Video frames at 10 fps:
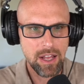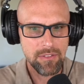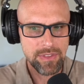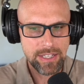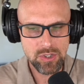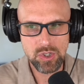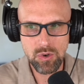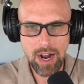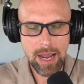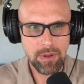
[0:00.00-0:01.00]
they
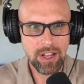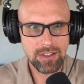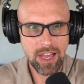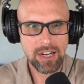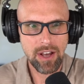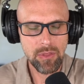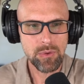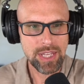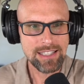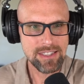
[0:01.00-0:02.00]
describe a lot of other
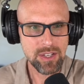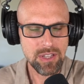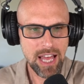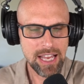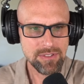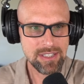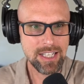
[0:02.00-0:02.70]
things in their lives,